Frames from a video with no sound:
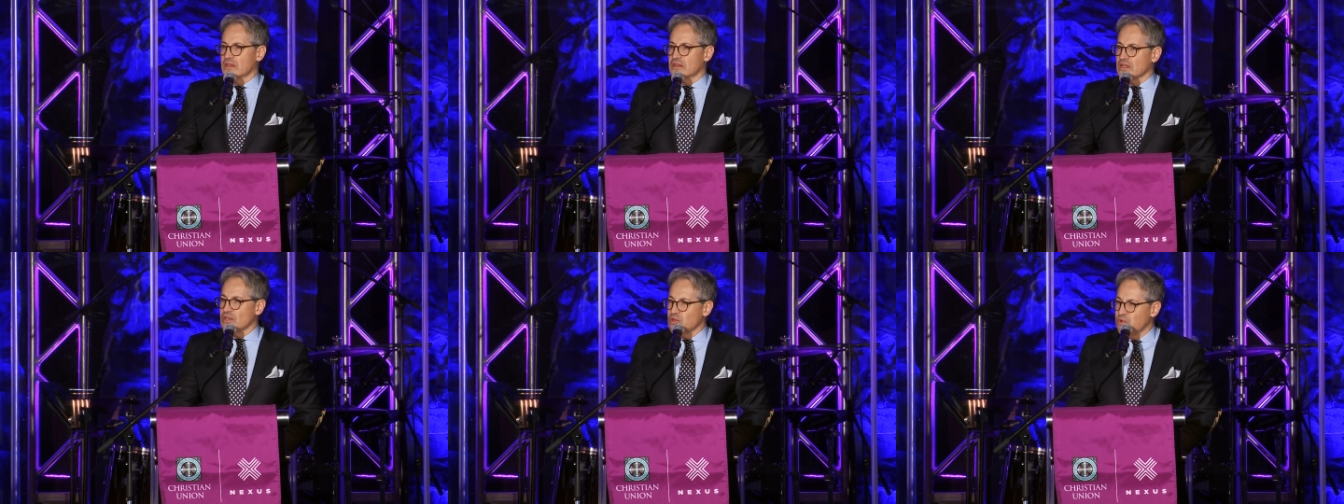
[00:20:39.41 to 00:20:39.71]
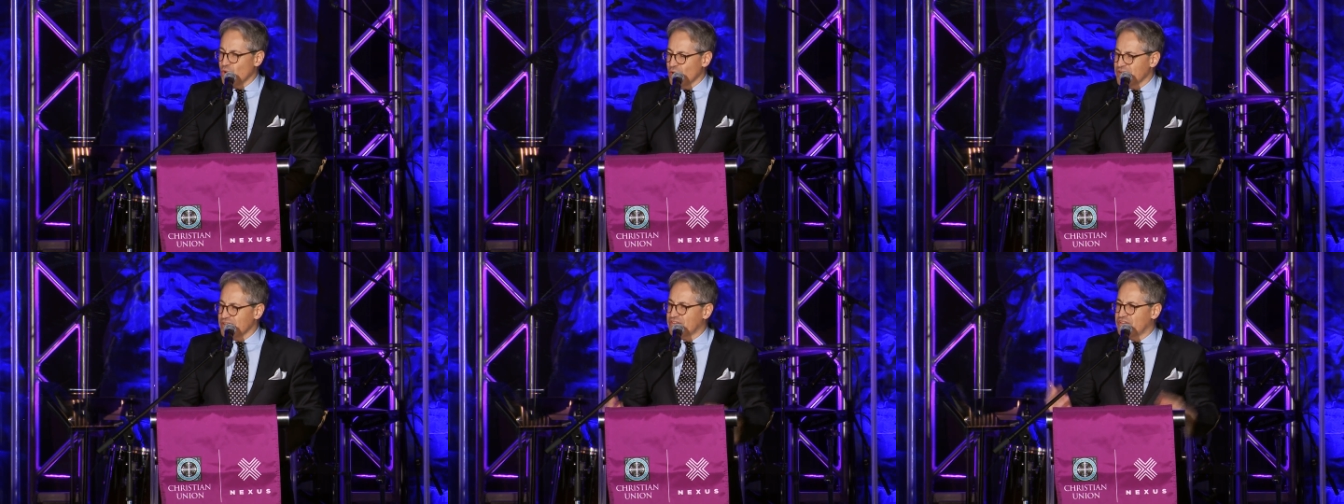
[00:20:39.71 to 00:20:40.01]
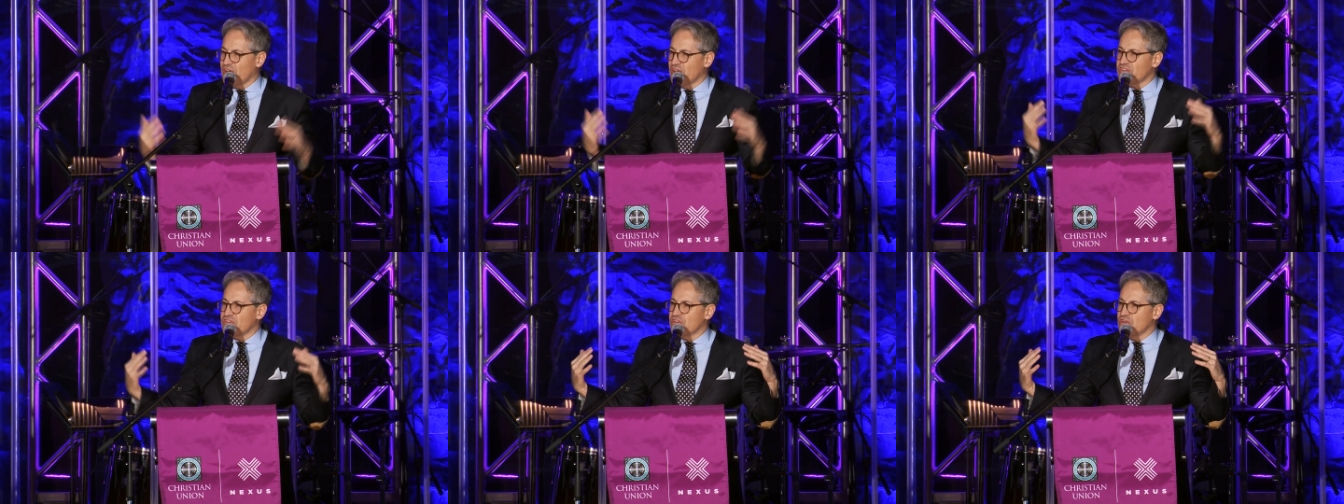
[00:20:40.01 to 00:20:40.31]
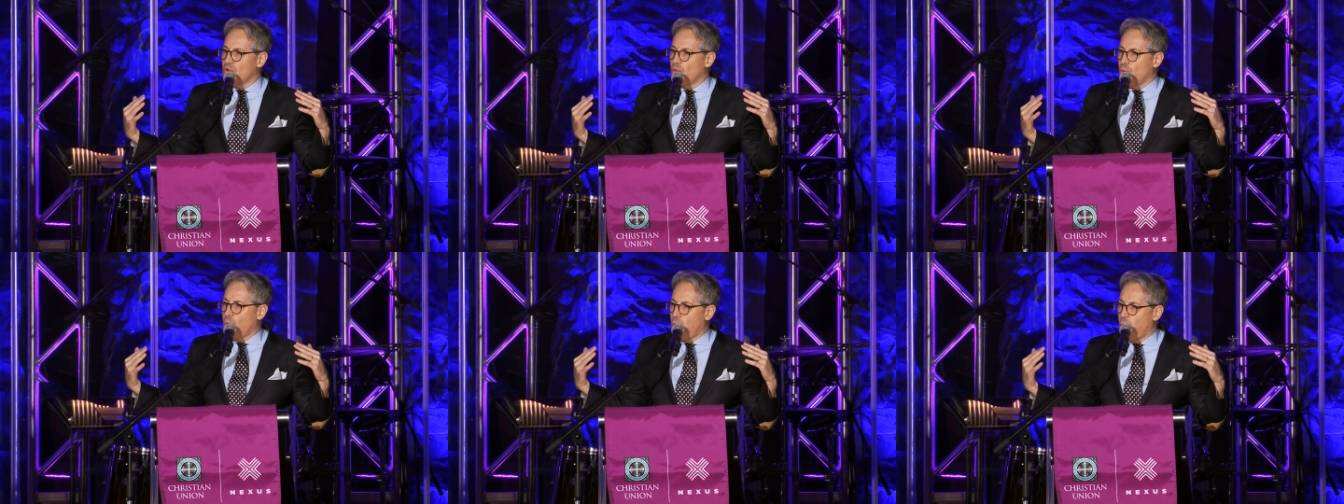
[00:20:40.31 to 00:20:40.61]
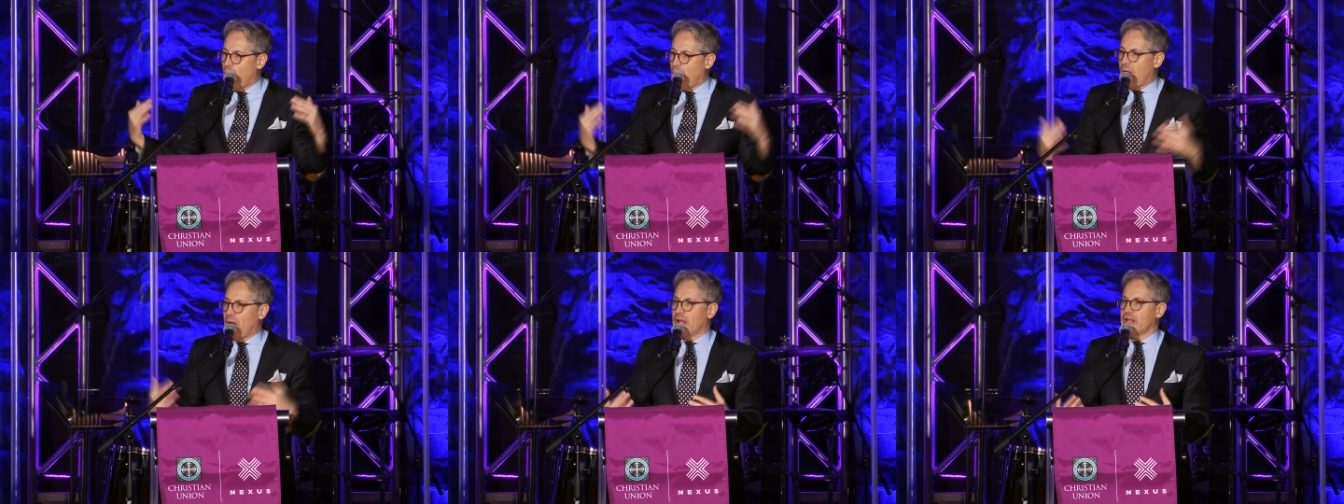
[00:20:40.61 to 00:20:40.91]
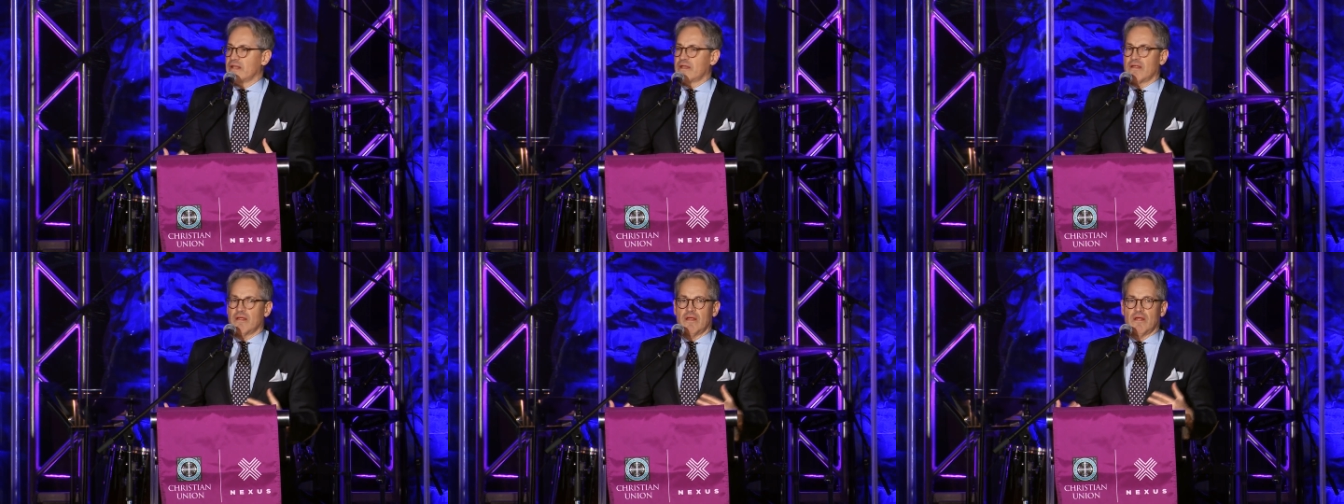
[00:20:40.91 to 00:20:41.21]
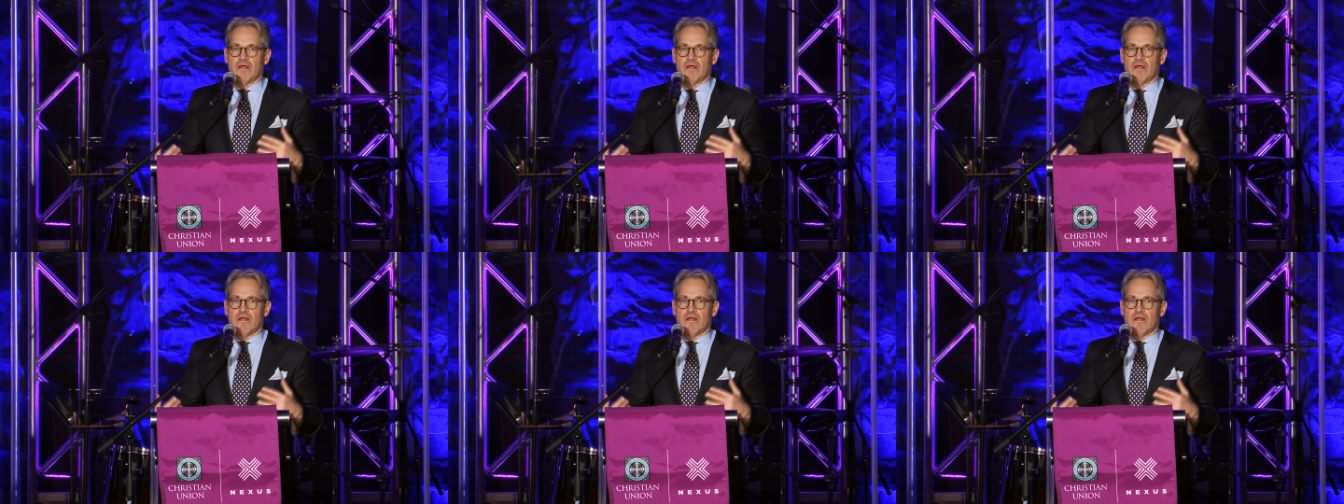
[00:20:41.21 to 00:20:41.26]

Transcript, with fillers: The Lord doesn't want